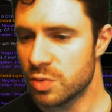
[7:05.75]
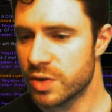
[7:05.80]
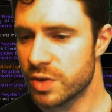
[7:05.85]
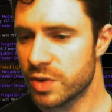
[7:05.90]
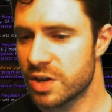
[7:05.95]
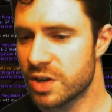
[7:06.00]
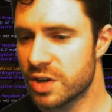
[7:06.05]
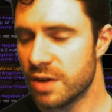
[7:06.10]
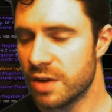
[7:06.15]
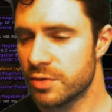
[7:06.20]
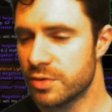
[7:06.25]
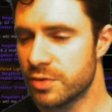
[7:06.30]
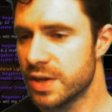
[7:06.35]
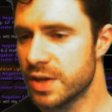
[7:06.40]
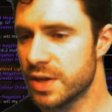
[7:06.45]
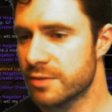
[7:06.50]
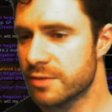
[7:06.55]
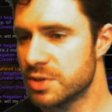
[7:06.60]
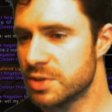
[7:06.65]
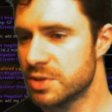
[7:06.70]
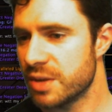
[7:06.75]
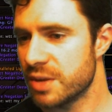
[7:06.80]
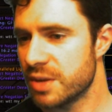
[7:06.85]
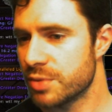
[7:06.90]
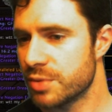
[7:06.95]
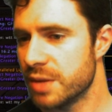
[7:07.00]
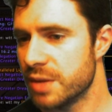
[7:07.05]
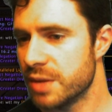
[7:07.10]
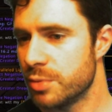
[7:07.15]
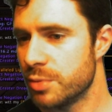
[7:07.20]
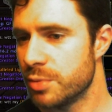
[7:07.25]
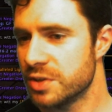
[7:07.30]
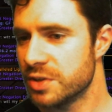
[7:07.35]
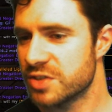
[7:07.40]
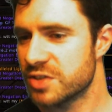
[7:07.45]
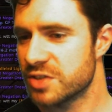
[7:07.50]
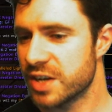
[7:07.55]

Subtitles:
Recovery gives me temporary hit points.